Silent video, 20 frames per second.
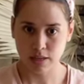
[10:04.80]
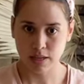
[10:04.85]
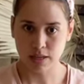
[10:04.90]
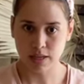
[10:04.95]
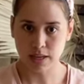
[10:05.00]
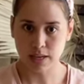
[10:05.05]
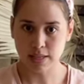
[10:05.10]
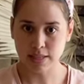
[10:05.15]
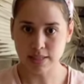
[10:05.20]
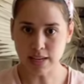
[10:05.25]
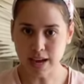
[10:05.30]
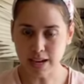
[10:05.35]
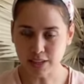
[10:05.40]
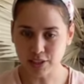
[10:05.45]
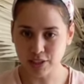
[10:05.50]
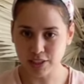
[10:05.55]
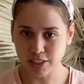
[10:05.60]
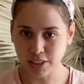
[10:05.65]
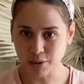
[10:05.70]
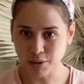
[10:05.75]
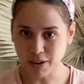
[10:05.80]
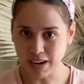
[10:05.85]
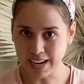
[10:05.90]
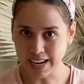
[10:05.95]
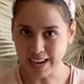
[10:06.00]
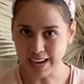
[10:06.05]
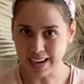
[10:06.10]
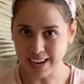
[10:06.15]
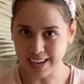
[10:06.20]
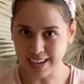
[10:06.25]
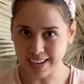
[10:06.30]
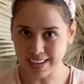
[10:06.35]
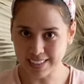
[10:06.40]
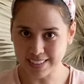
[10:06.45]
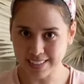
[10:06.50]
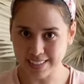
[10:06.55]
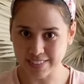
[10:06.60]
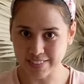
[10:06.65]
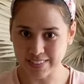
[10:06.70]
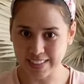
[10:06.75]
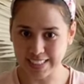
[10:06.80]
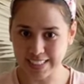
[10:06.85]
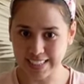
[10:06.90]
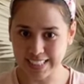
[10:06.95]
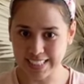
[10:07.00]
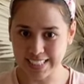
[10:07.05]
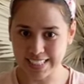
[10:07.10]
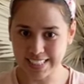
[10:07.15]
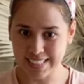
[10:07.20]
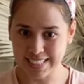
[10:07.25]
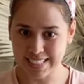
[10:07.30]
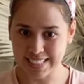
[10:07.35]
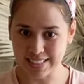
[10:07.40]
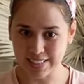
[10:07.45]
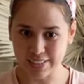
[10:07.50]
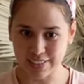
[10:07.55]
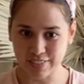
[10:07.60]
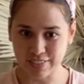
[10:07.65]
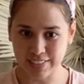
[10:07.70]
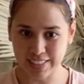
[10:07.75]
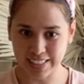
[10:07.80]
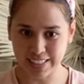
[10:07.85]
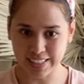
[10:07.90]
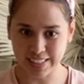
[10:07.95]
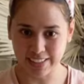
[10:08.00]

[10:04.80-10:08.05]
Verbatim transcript: It's actually quite hard doing this on video.